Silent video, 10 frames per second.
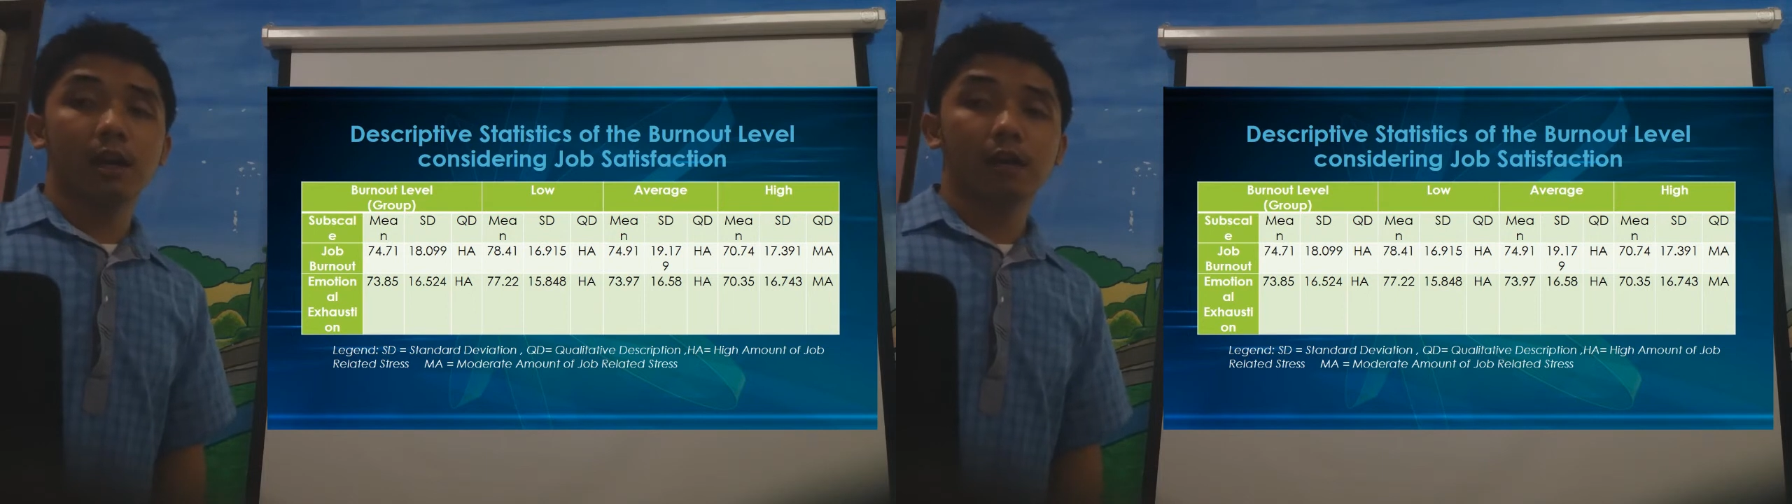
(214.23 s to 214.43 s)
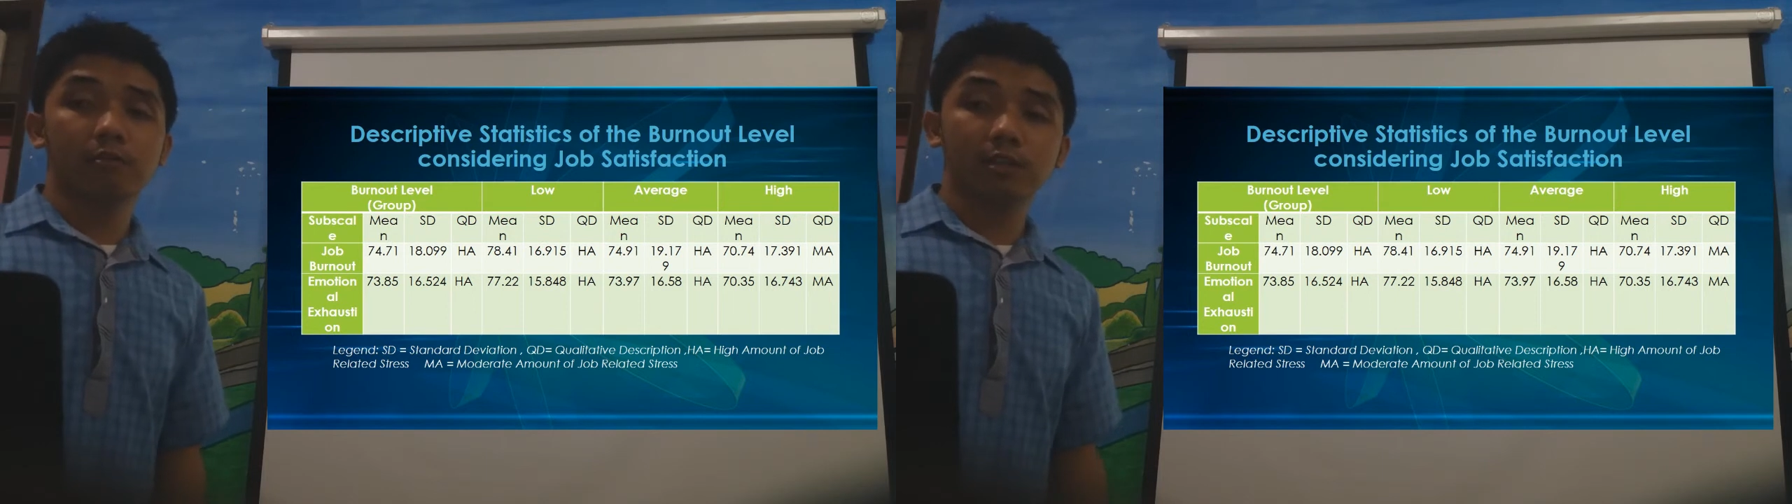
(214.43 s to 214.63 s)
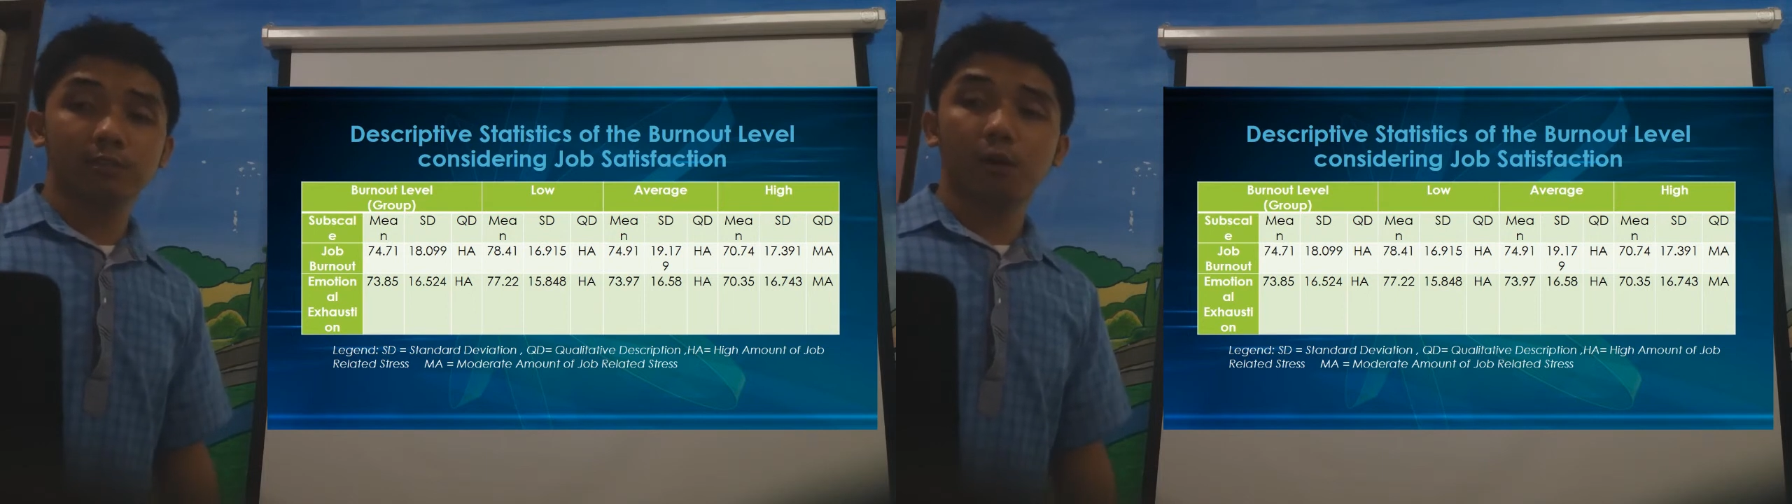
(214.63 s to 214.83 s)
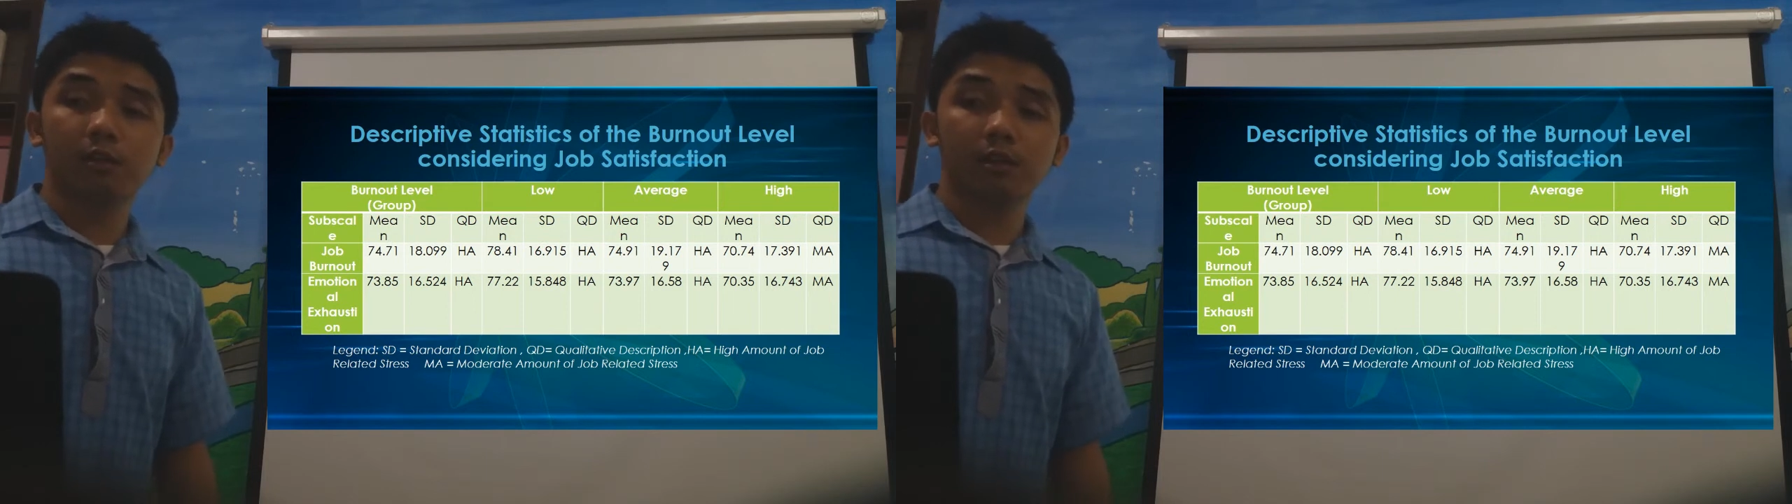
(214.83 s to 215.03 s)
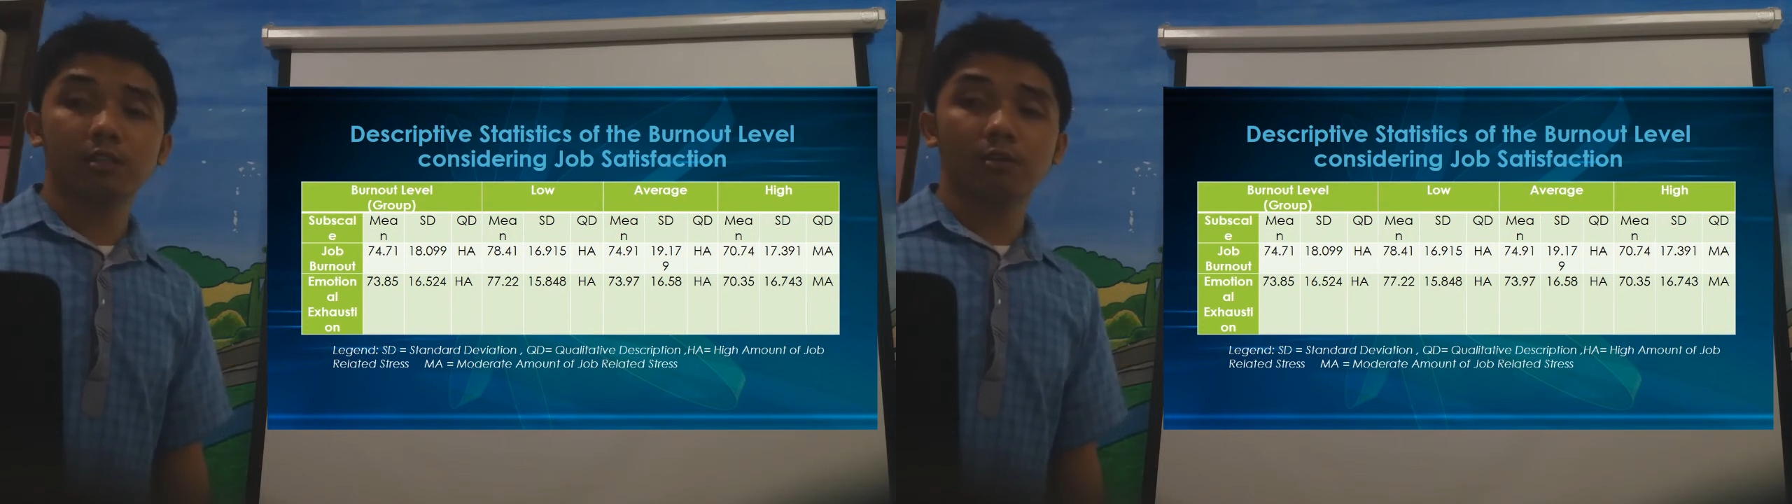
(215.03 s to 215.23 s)
and
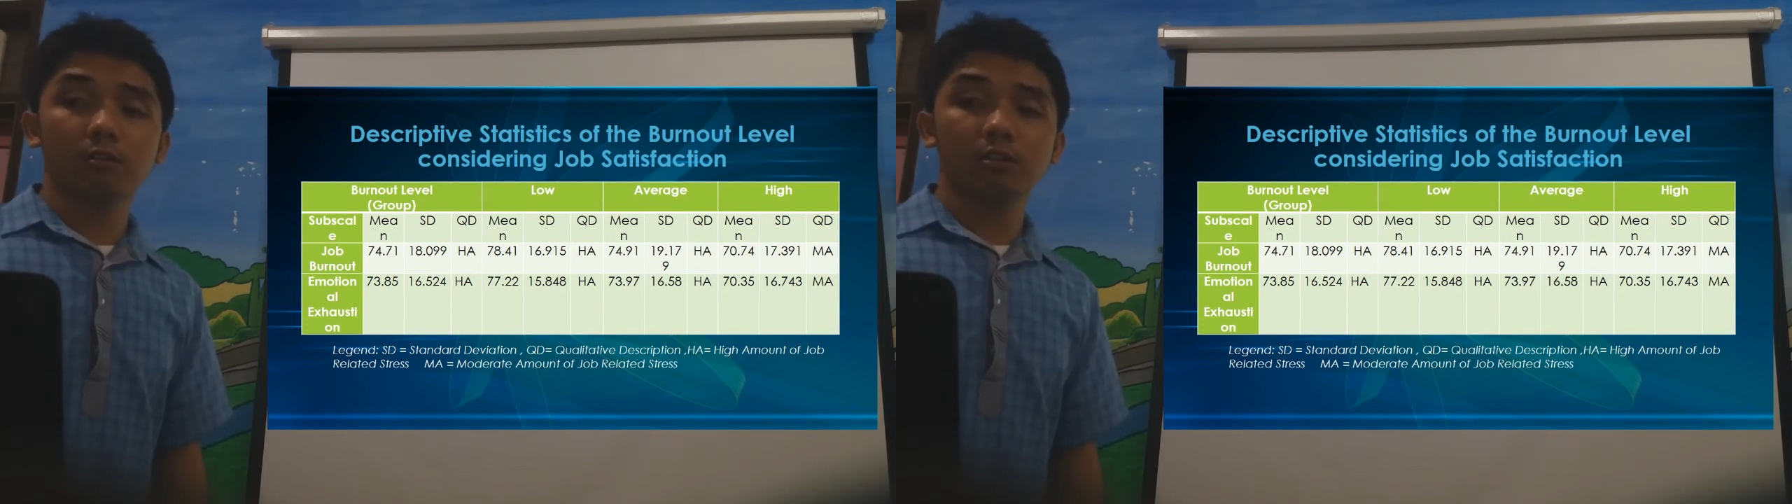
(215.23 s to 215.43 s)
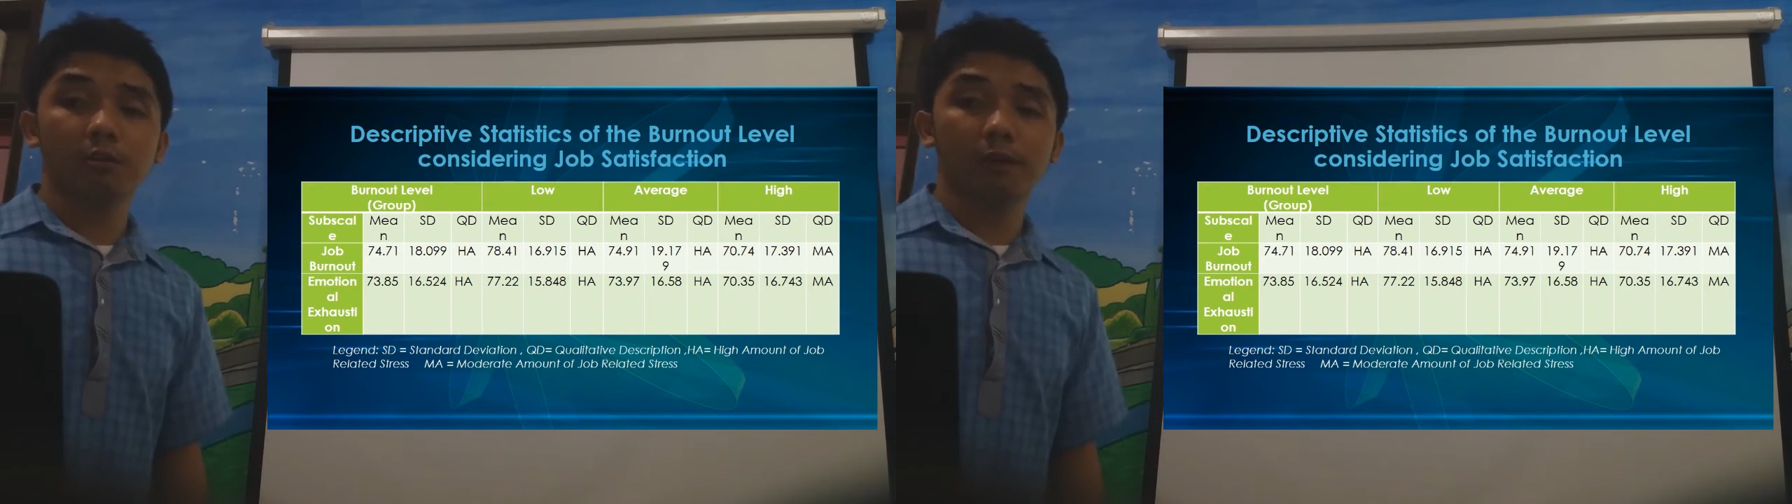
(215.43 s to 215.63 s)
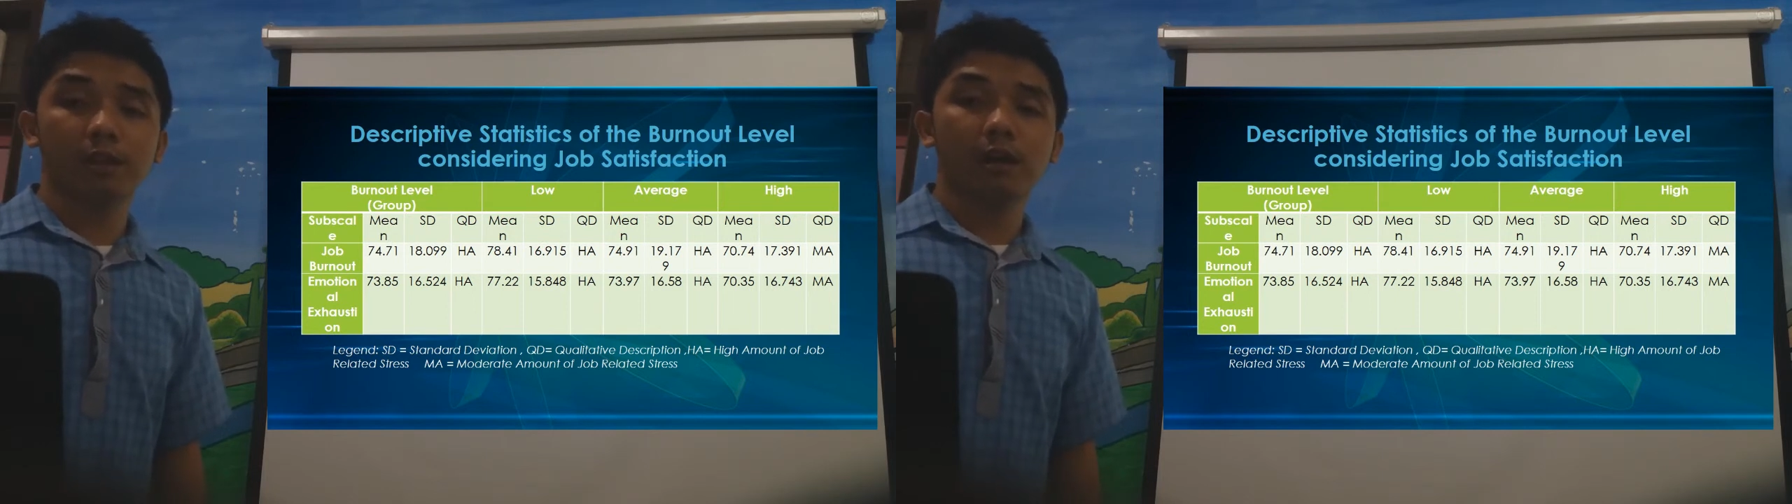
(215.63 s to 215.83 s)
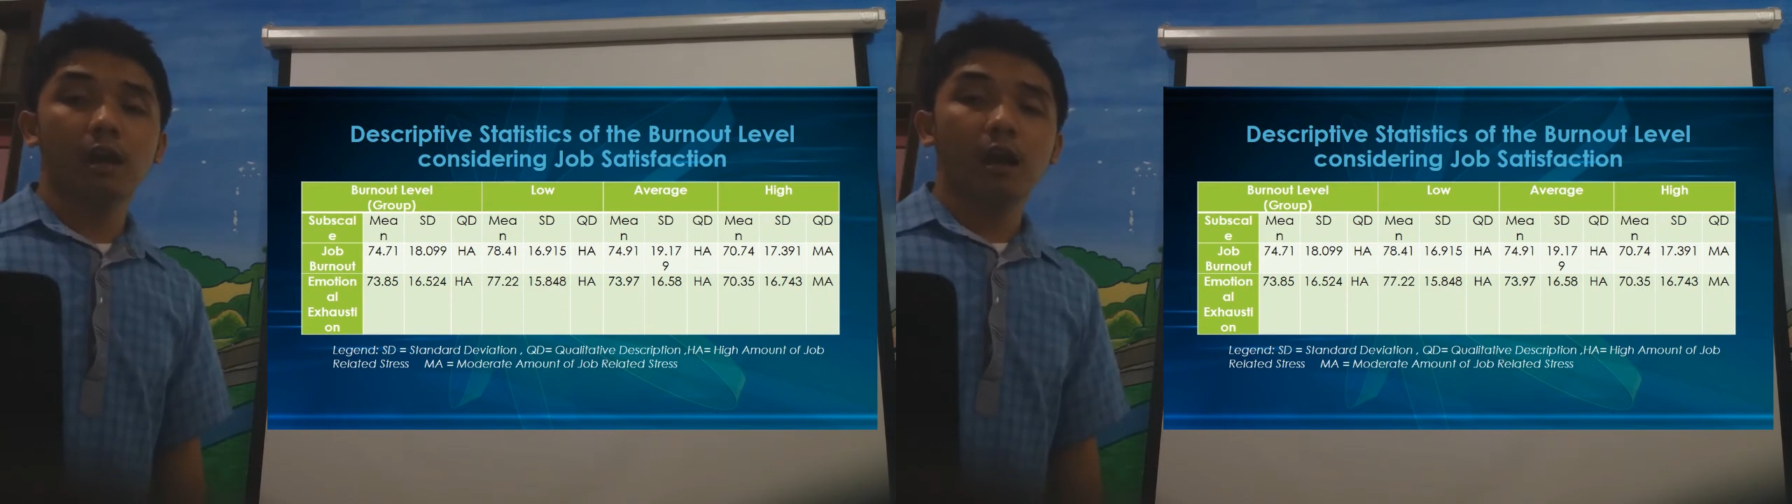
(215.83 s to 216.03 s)
respondents also with